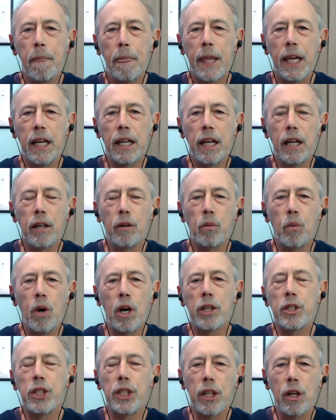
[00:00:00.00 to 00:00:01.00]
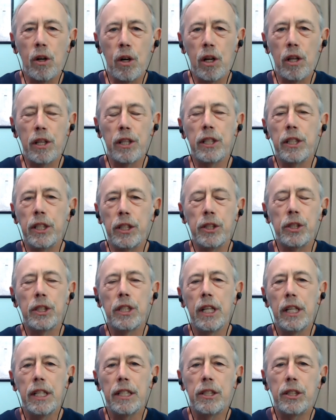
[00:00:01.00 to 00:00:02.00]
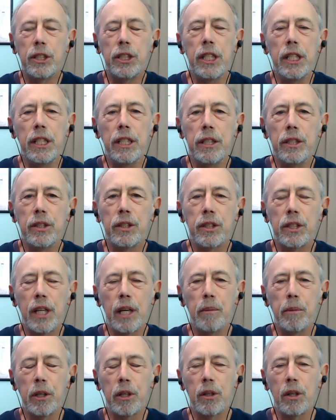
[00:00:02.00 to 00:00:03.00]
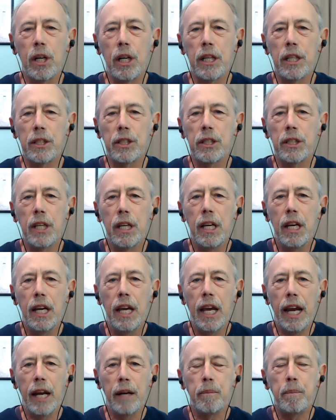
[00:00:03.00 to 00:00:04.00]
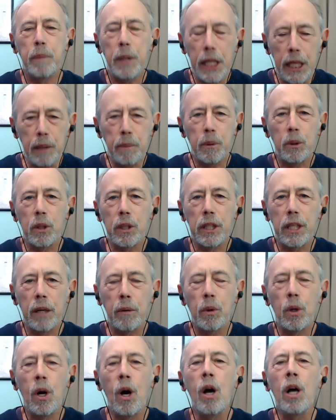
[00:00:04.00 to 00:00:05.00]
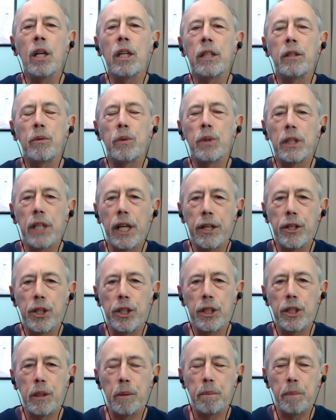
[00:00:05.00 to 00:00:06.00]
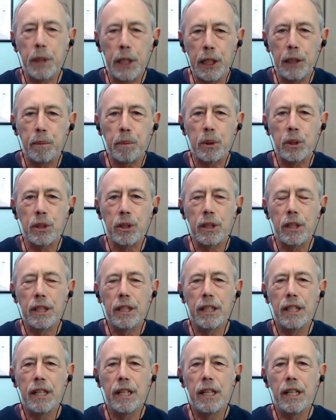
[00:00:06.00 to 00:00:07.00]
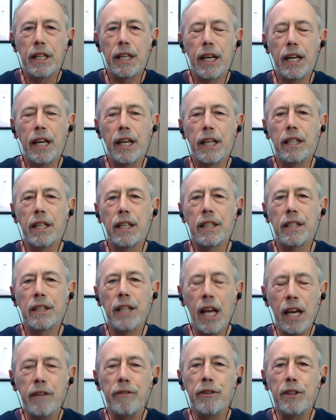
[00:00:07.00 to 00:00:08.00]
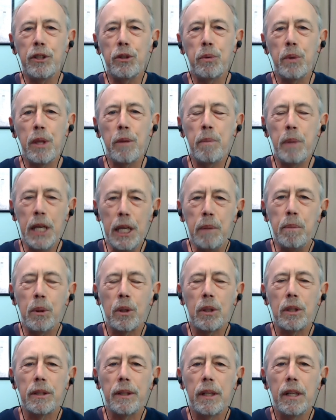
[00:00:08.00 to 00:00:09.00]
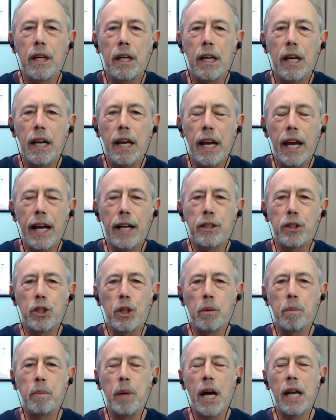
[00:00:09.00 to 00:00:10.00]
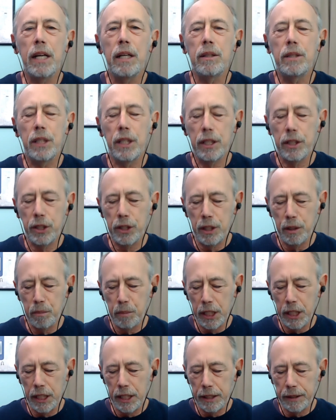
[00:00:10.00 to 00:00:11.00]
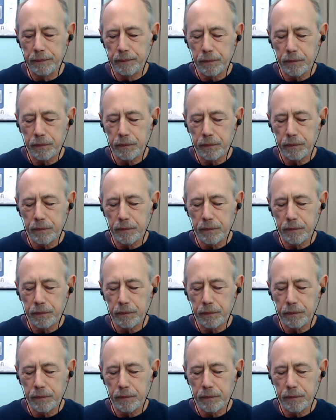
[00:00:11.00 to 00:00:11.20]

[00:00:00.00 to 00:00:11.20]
and watching all these scenes come across and people. They were all in relation to people. And life is with people. And so BioTouch to me